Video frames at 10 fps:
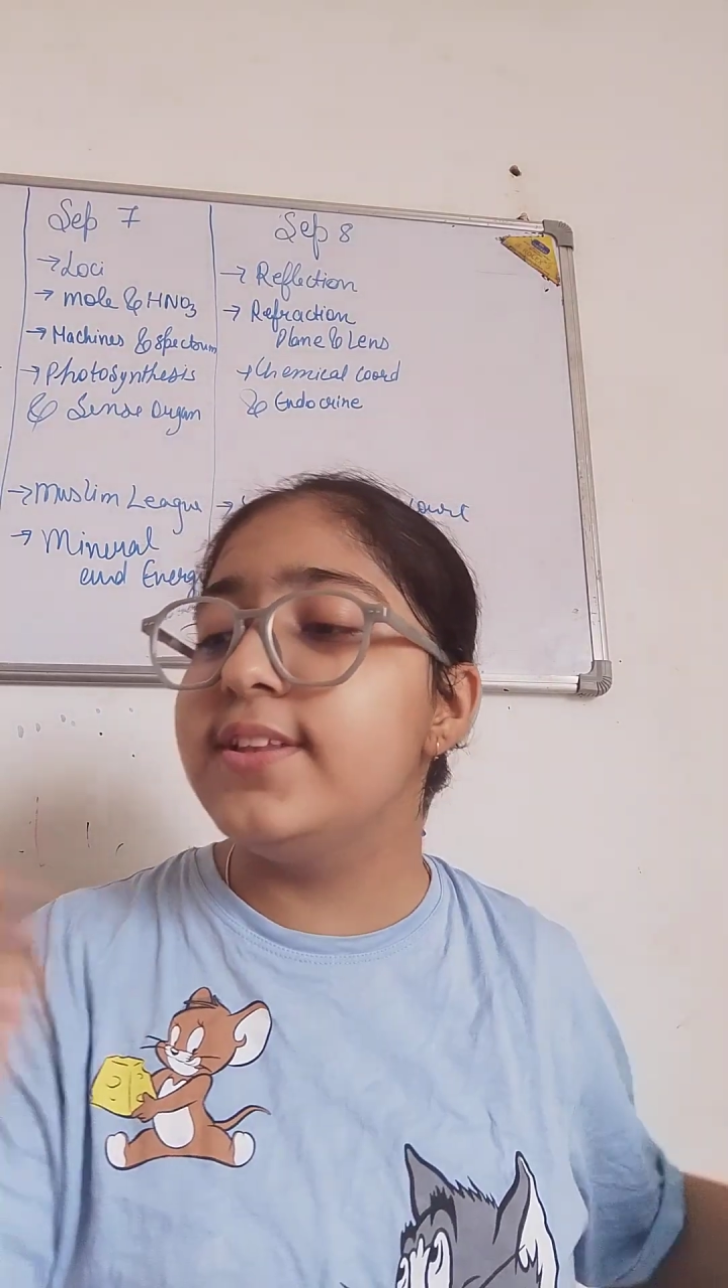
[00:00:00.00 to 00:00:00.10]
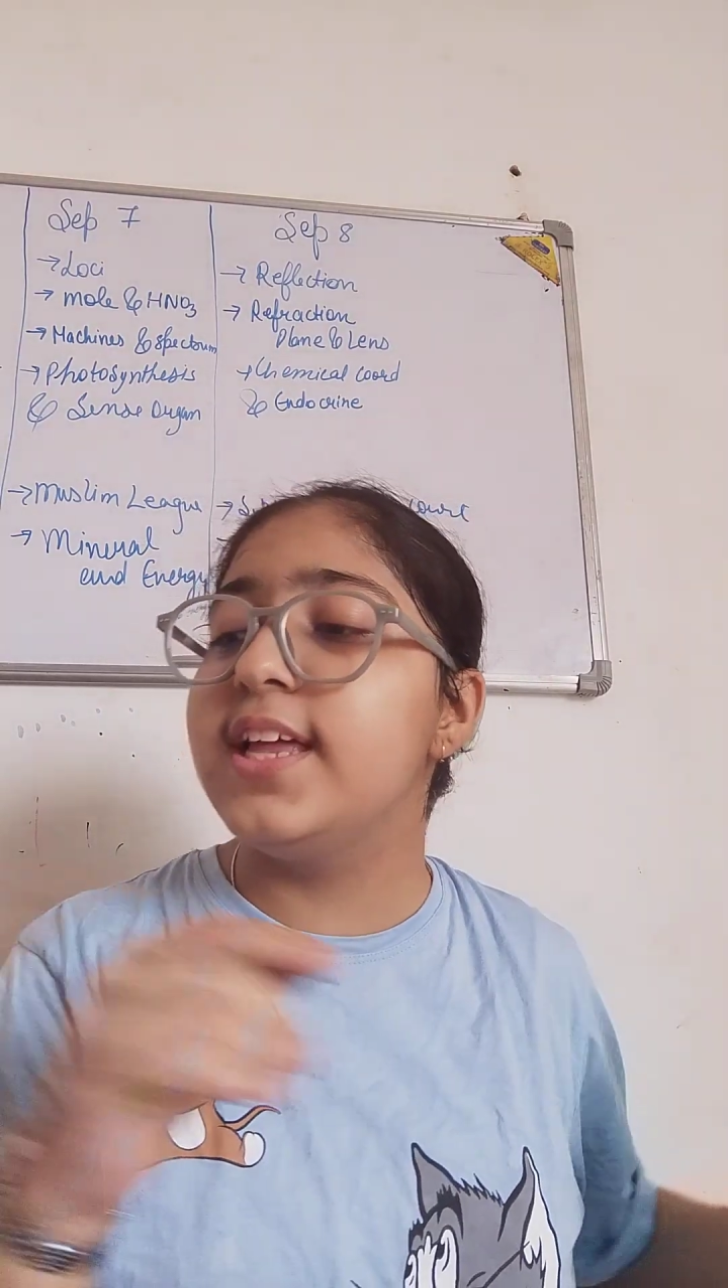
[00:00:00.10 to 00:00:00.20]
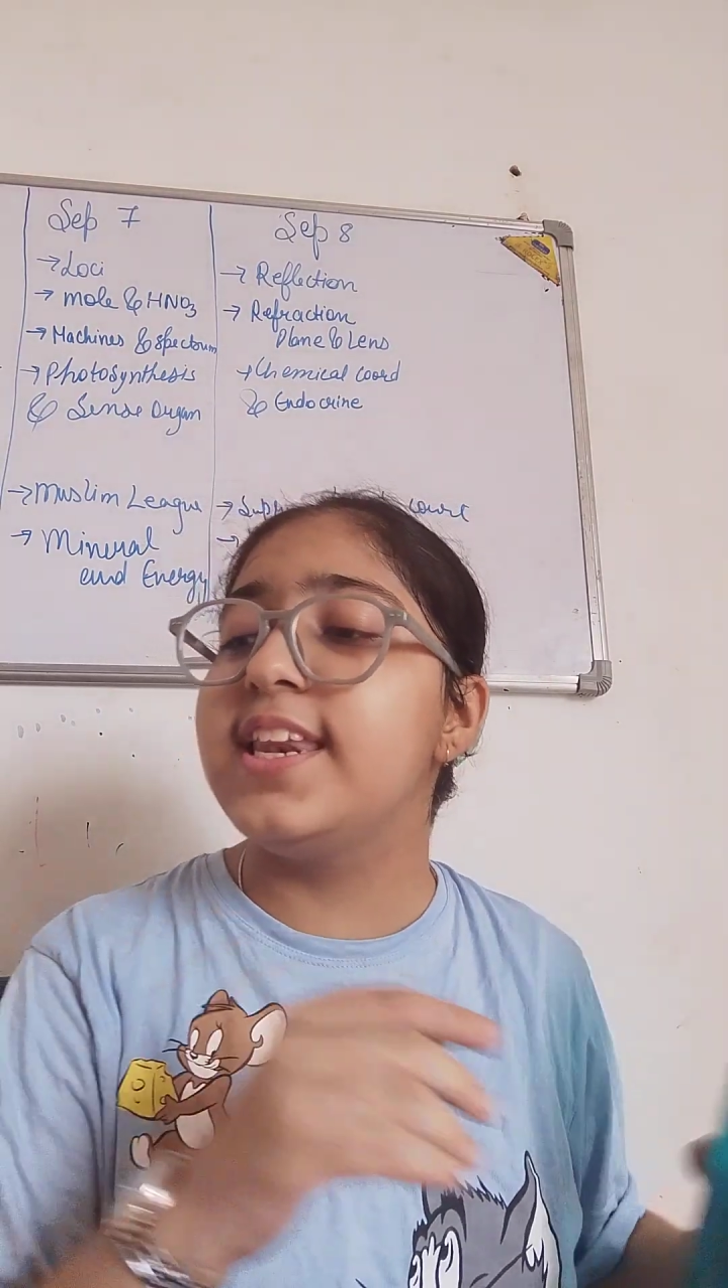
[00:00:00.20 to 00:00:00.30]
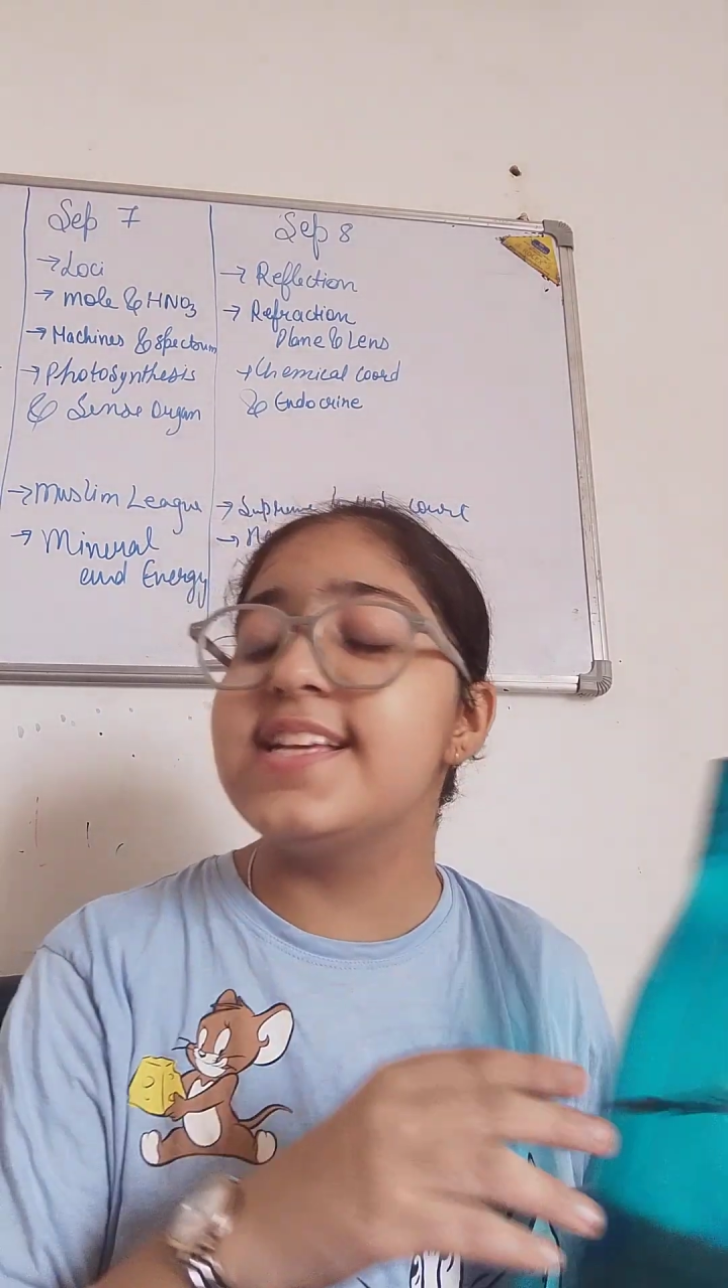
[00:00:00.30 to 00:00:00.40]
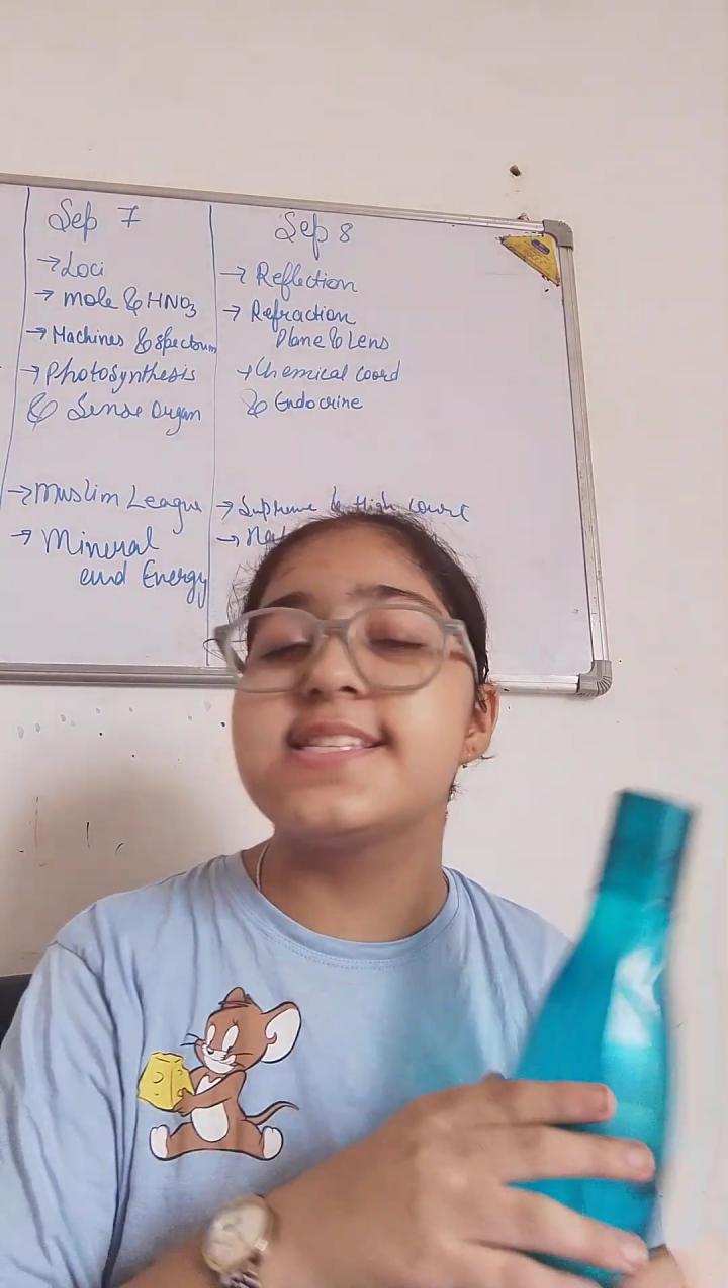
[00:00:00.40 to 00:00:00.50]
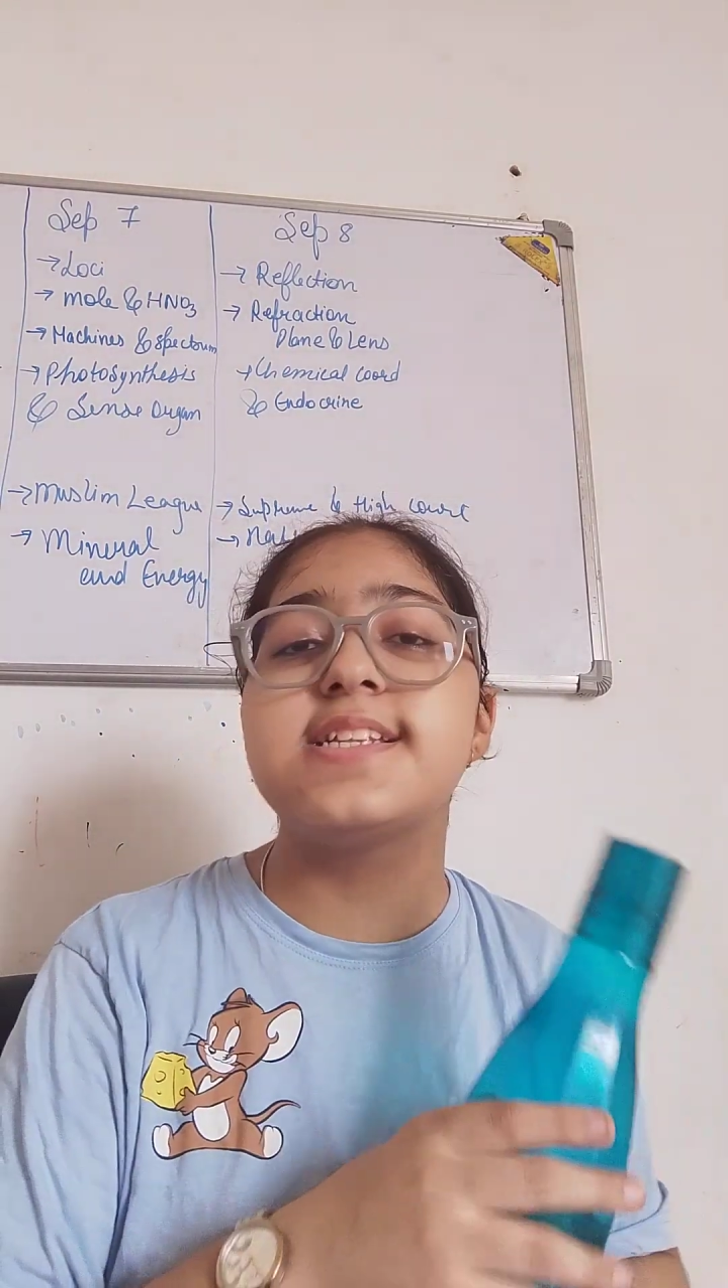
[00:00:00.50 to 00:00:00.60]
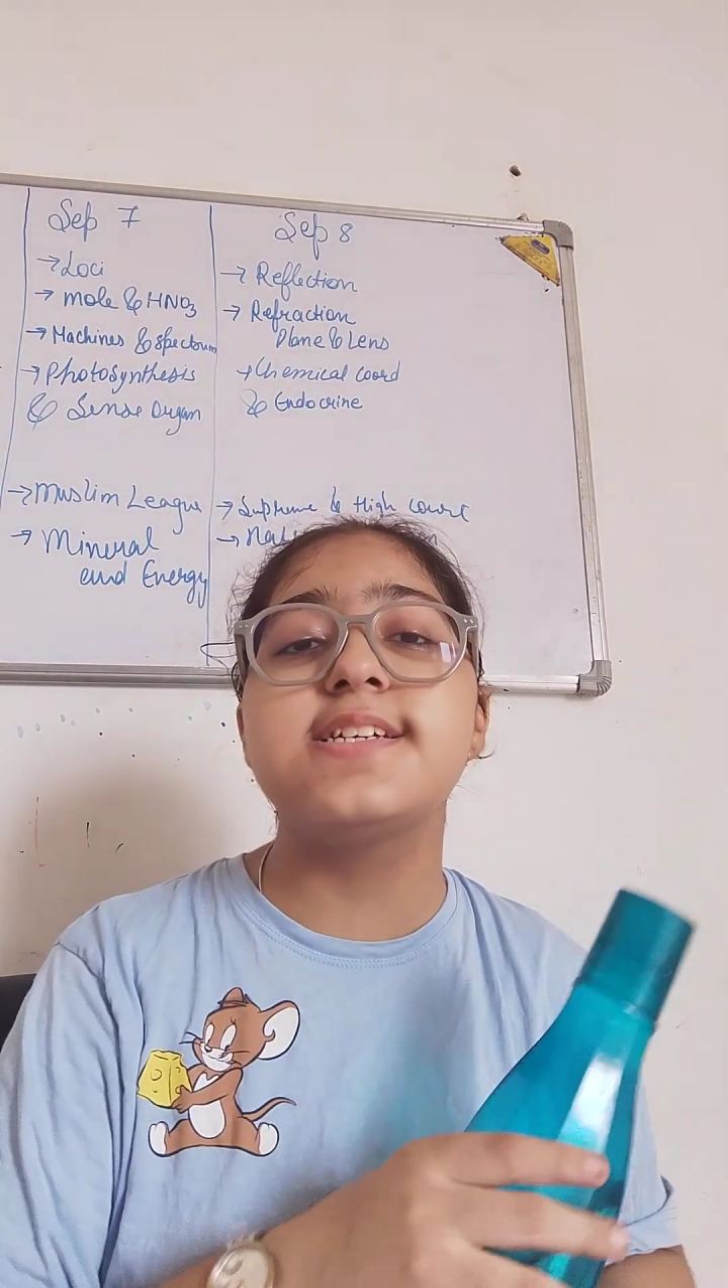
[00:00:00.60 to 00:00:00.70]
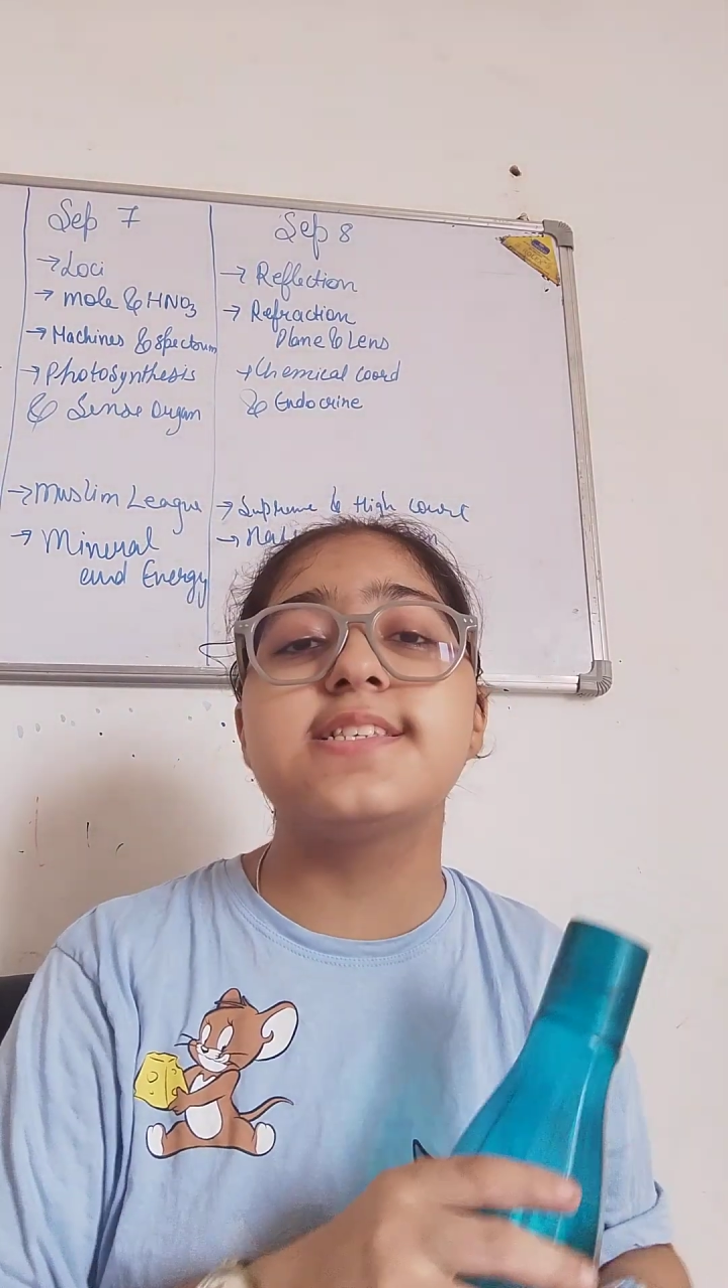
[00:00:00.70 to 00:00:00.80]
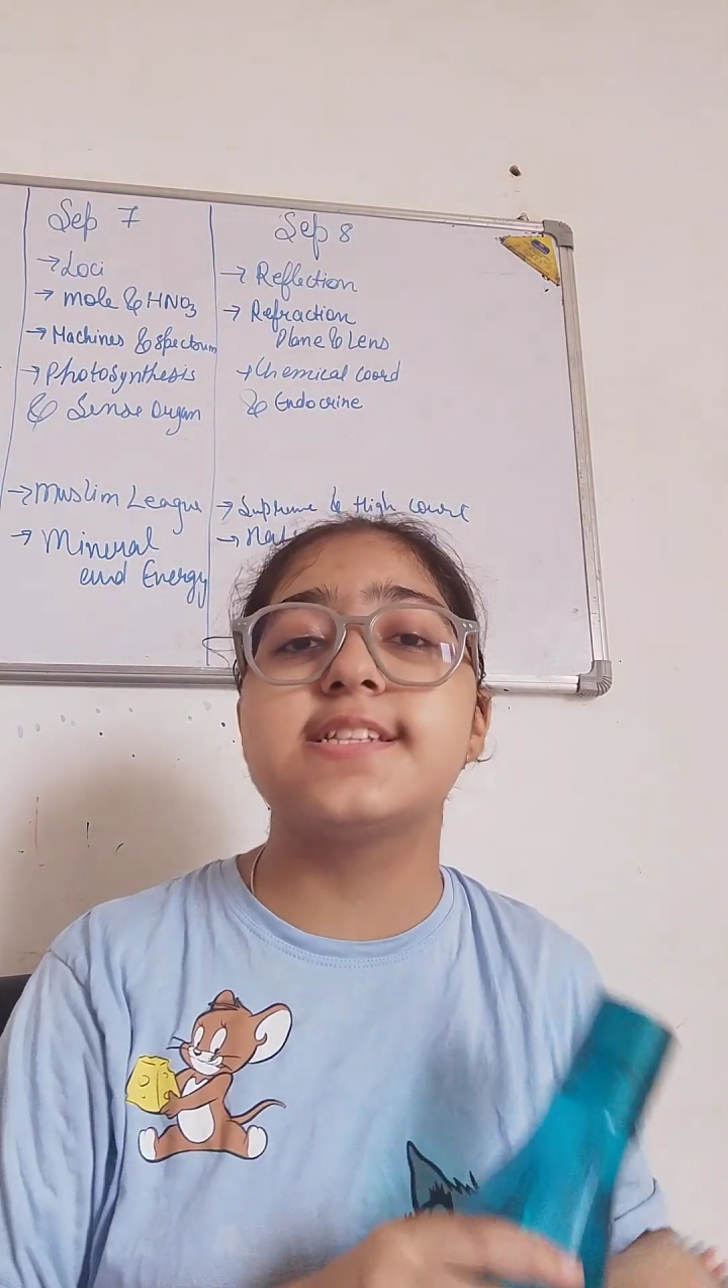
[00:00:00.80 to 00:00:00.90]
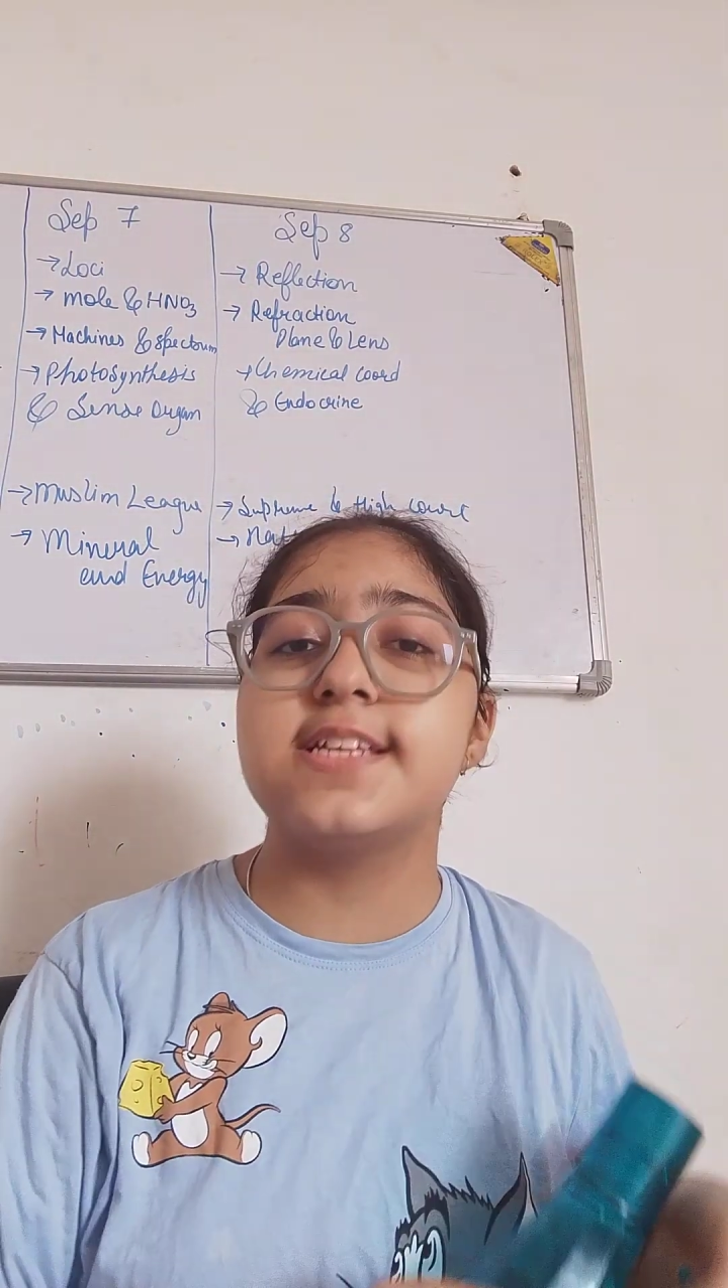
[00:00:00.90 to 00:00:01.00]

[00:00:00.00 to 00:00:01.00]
with Nessler's